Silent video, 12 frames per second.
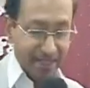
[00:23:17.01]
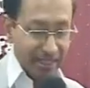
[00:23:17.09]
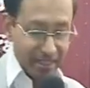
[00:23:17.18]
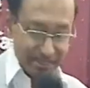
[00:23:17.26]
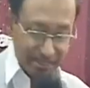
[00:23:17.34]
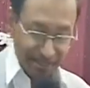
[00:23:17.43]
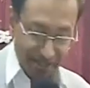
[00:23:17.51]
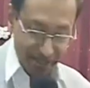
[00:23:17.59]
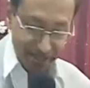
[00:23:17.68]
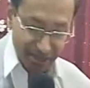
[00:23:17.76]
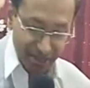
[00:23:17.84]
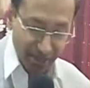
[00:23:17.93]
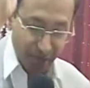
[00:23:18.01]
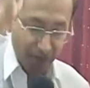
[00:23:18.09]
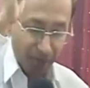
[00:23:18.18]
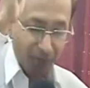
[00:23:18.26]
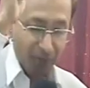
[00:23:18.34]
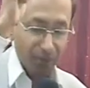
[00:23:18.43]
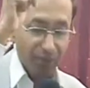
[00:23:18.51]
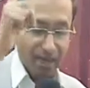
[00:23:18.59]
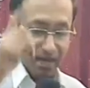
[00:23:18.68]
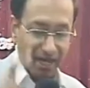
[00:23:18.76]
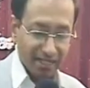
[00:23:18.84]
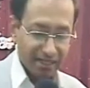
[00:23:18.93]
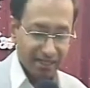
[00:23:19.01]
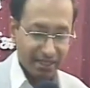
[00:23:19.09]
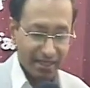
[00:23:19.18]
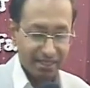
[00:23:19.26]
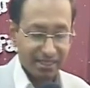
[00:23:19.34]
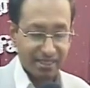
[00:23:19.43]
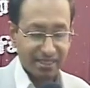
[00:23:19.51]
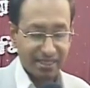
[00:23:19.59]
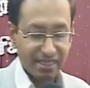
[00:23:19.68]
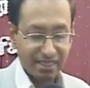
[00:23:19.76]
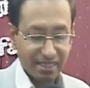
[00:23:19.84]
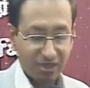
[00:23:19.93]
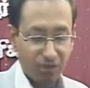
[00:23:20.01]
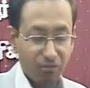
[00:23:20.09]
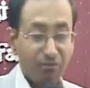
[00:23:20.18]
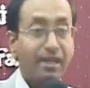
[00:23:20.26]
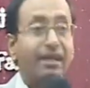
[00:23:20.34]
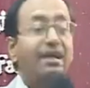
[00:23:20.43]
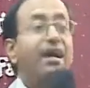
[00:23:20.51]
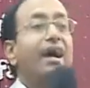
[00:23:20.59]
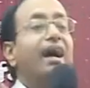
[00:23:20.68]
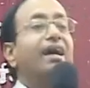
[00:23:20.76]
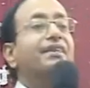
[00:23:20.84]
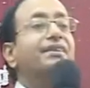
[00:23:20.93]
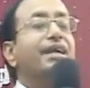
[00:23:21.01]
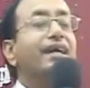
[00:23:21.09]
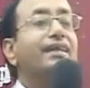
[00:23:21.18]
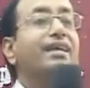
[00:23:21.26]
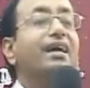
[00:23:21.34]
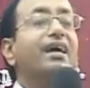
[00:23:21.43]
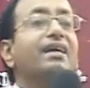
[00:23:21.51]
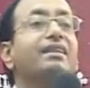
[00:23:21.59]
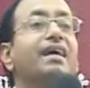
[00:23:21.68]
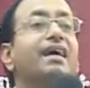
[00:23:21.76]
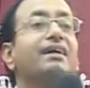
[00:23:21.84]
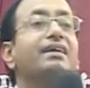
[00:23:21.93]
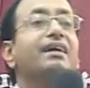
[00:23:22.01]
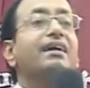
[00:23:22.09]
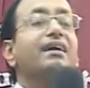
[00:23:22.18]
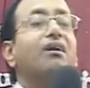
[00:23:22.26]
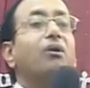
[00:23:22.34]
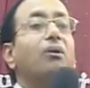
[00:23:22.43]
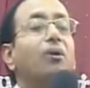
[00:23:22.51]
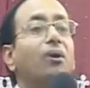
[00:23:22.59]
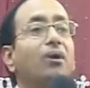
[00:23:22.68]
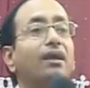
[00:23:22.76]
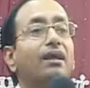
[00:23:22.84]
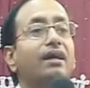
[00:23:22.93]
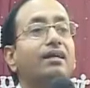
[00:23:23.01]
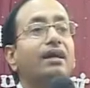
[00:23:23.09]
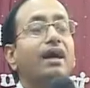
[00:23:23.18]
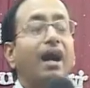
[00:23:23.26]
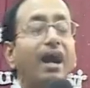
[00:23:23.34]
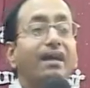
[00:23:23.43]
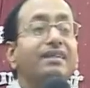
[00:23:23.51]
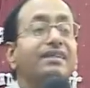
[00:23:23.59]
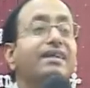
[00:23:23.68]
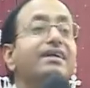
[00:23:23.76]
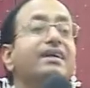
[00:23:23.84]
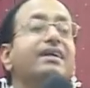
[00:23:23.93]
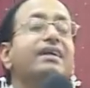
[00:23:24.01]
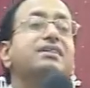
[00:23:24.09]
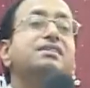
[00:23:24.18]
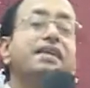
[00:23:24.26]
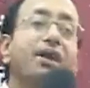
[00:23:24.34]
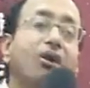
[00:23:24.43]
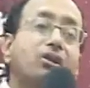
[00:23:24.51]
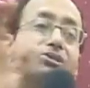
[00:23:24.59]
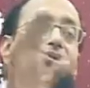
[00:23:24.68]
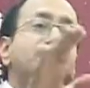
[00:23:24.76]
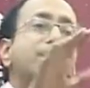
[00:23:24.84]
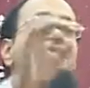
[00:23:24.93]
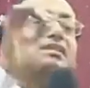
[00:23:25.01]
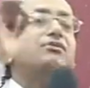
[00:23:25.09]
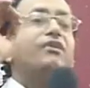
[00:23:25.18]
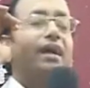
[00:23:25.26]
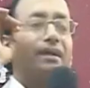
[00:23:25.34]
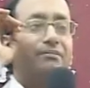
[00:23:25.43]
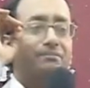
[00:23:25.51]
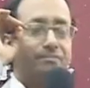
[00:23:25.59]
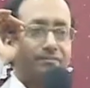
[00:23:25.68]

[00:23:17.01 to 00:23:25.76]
There is no unrighteousness of me. And then that uh, old uh, auntie, she also testified.